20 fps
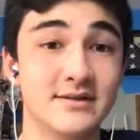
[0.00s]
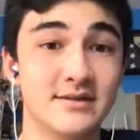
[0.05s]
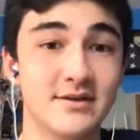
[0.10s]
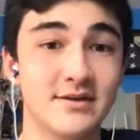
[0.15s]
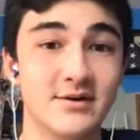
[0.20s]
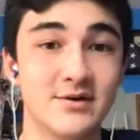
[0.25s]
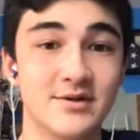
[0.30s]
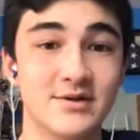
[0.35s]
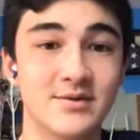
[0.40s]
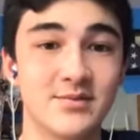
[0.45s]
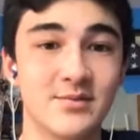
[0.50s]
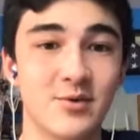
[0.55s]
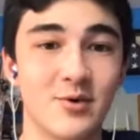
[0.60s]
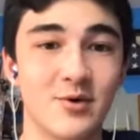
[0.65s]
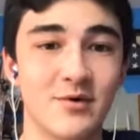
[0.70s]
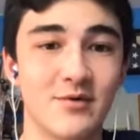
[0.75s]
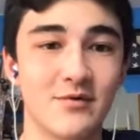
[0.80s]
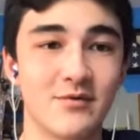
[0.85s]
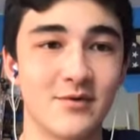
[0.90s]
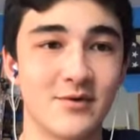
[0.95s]
it's
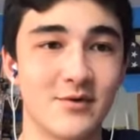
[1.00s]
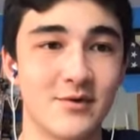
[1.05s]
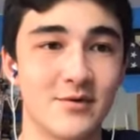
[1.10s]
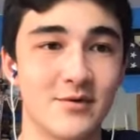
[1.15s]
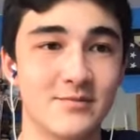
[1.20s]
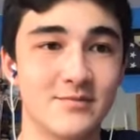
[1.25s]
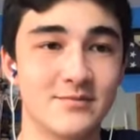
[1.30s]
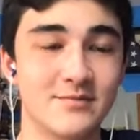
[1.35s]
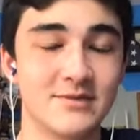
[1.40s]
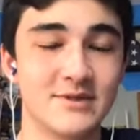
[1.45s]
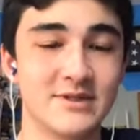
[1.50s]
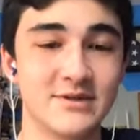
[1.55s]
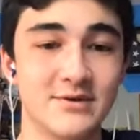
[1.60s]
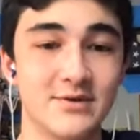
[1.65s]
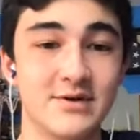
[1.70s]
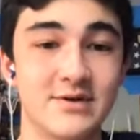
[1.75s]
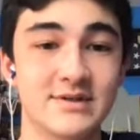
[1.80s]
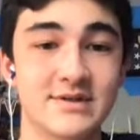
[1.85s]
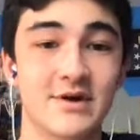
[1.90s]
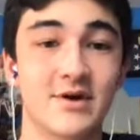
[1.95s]
important for
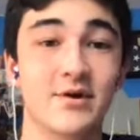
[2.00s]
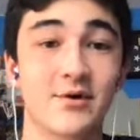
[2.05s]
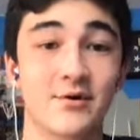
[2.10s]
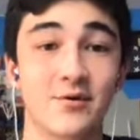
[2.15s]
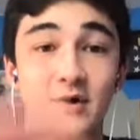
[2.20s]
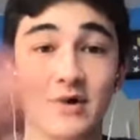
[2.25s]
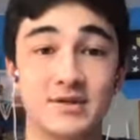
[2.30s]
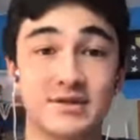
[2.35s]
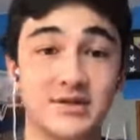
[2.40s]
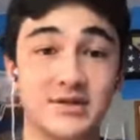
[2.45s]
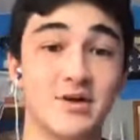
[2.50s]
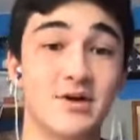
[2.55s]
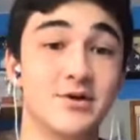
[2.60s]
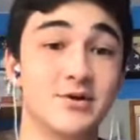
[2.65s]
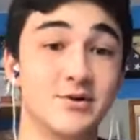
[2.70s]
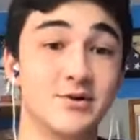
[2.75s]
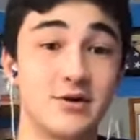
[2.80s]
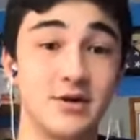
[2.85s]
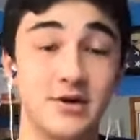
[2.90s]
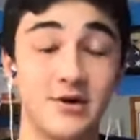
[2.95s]
students all across the
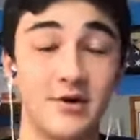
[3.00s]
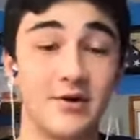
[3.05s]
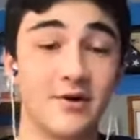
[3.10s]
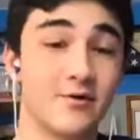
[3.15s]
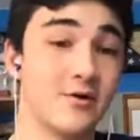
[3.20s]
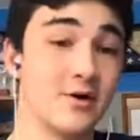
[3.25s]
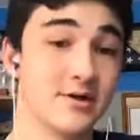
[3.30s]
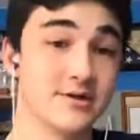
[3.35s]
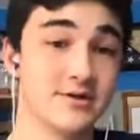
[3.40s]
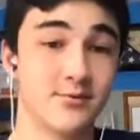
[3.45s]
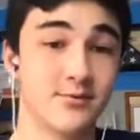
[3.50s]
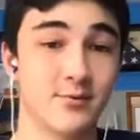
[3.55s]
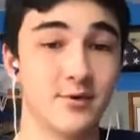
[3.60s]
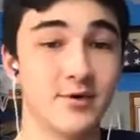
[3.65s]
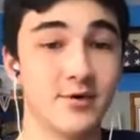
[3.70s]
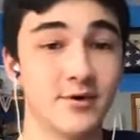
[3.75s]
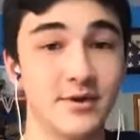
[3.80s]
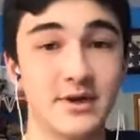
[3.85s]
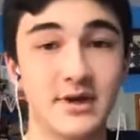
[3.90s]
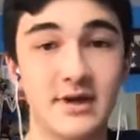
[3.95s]
country and all across the
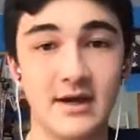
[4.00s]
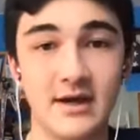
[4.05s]
world.